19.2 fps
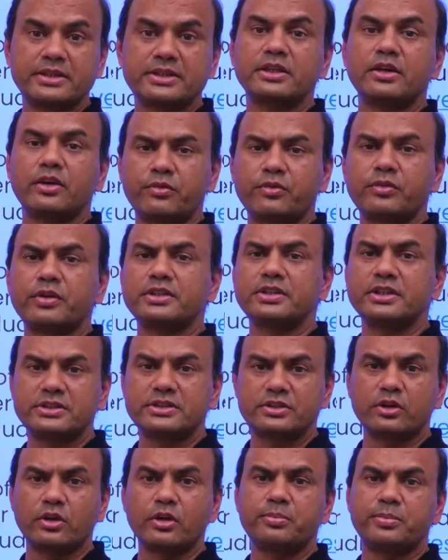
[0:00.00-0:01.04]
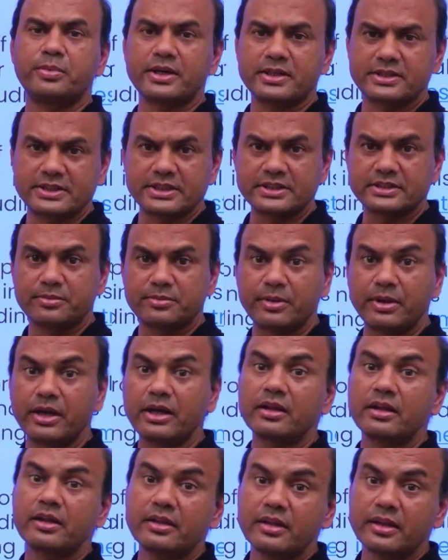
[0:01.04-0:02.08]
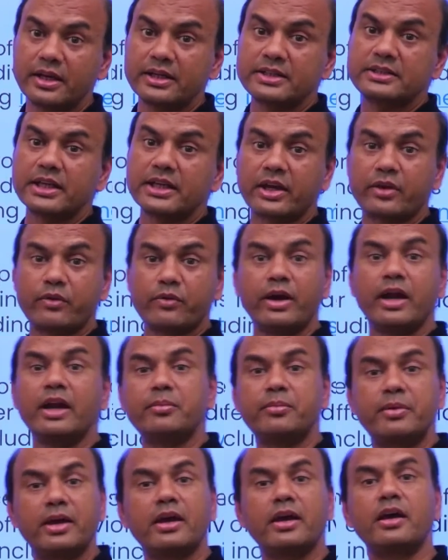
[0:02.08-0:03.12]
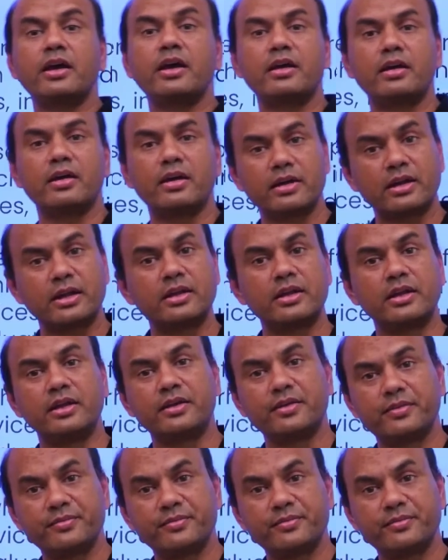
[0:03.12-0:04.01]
Of course, it's not purchased, but it's acquired by Adani.